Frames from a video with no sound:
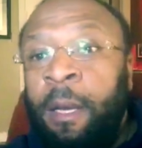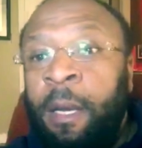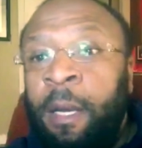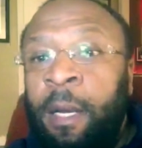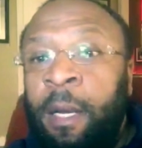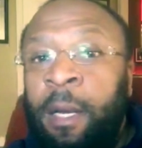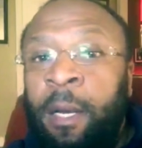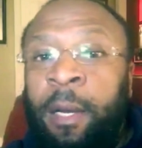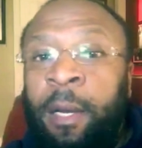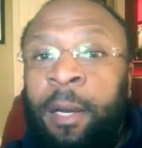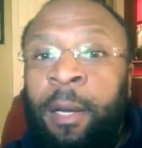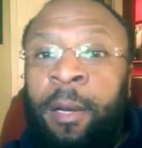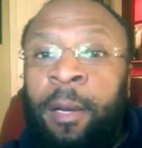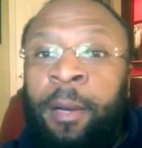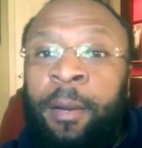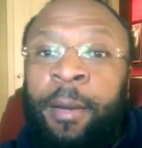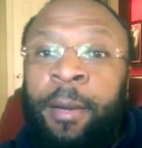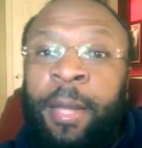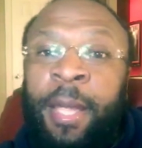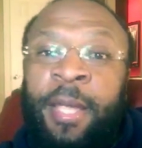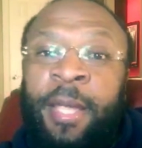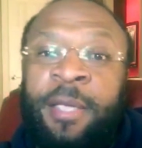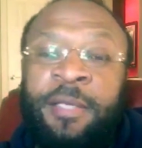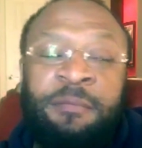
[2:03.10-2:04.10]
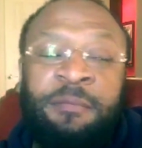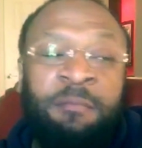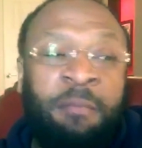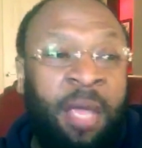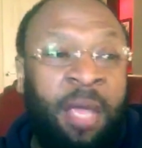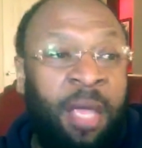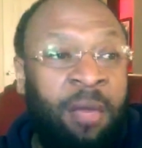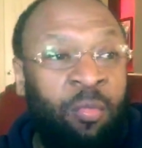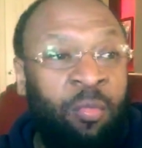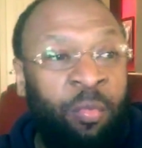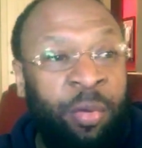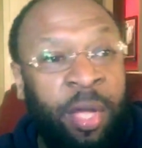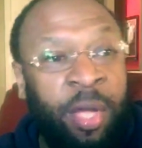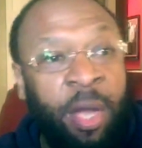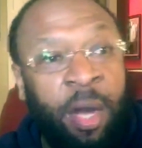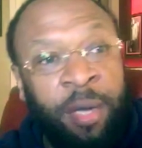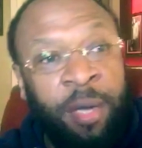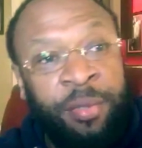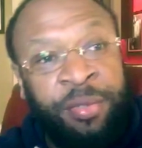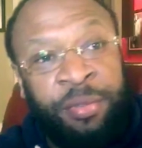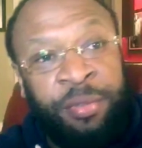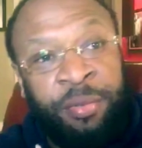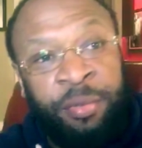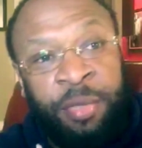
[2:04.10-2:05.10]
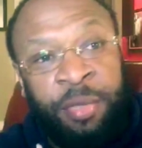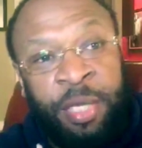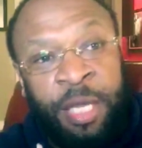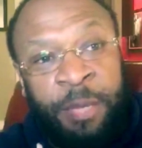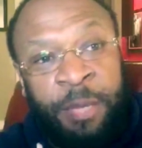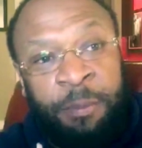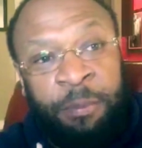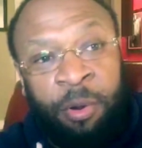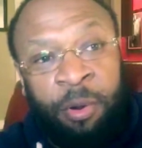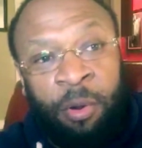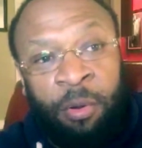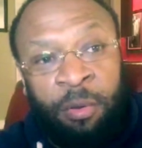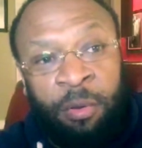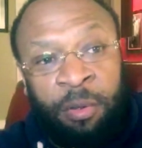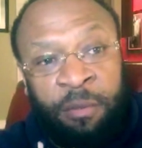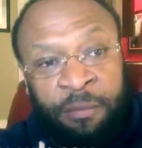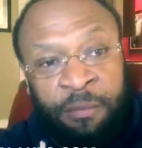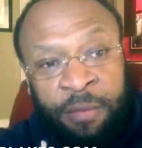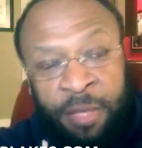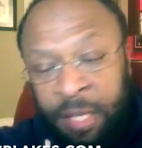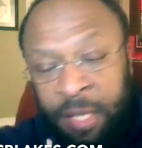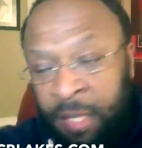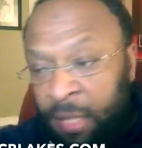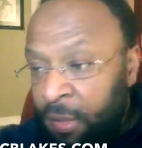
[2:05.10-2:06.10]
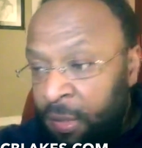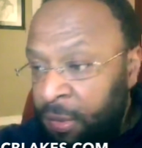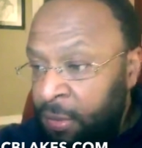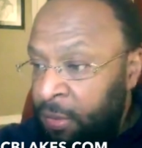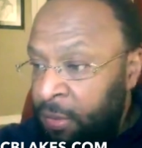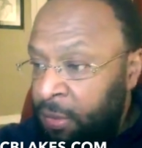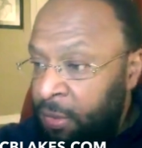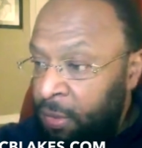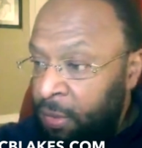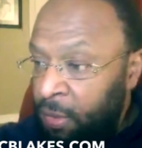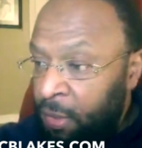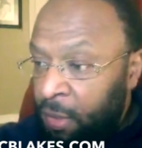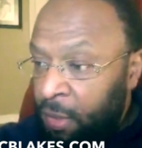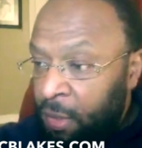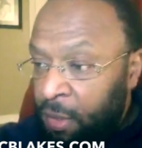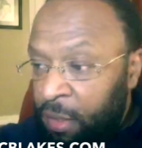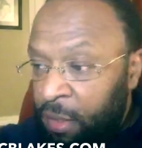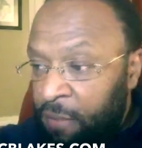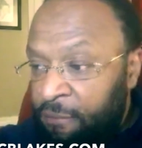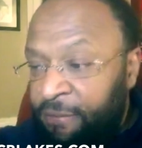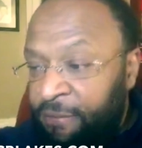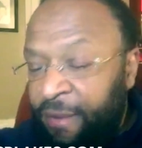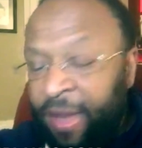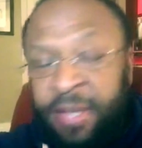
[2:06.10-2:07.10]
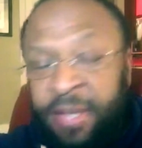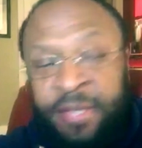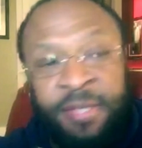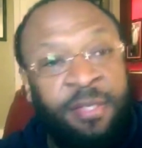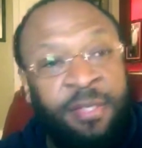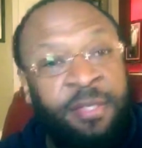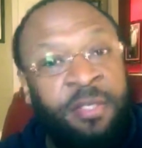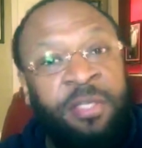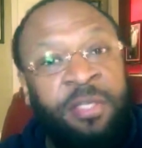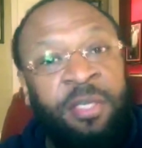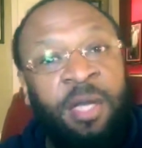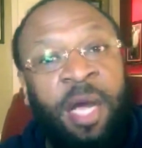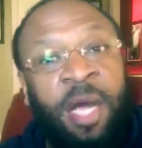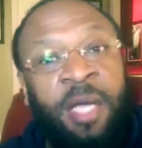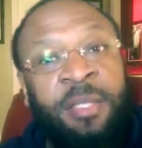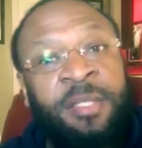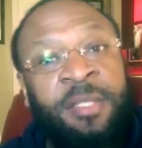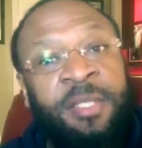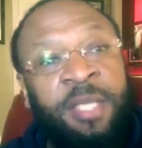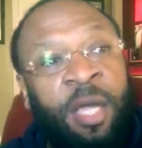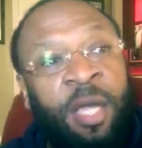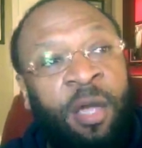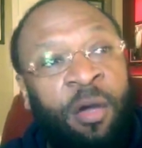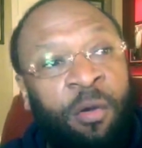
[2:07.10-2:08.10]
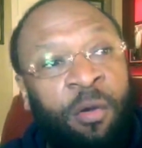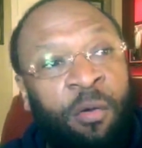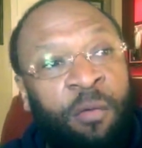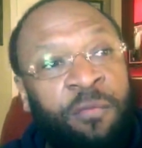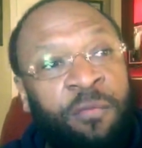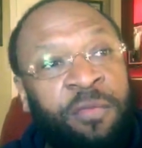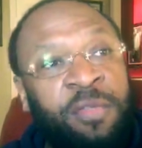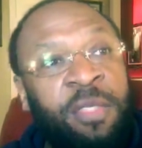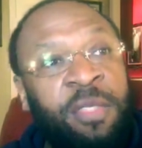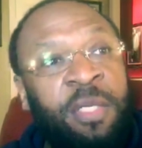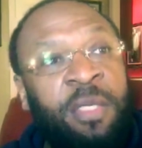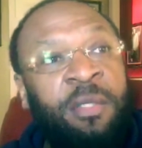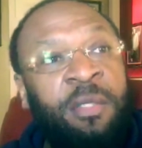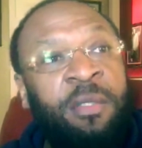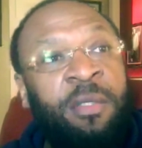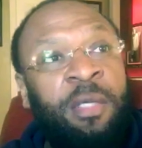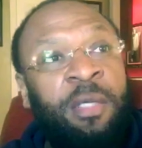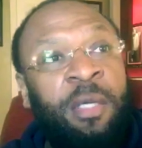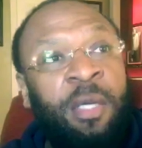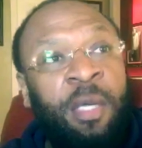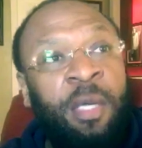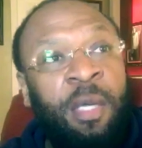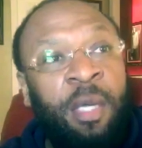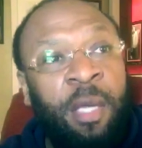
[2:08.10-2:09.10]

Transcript: as men we are to keep all of these devices to ourselves and